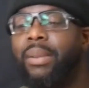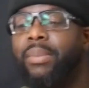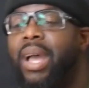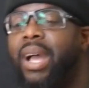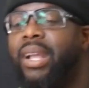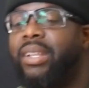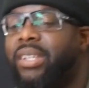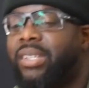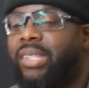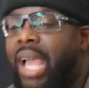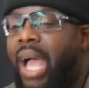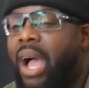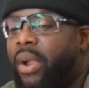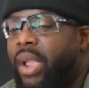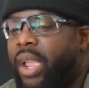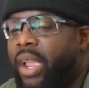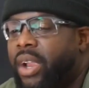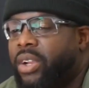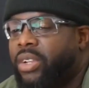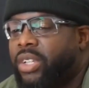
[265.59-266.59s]
I'm not just
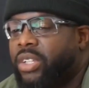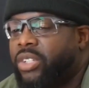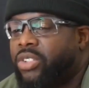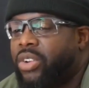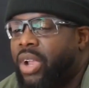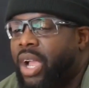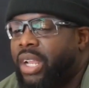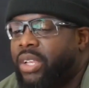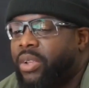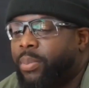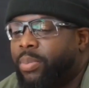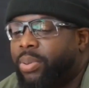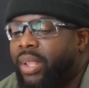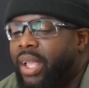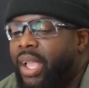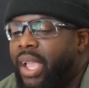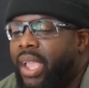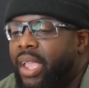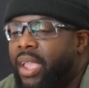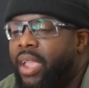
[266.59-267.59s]
out here just trying to
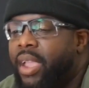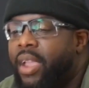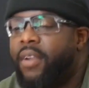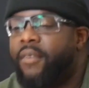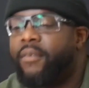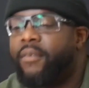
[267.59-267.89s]
play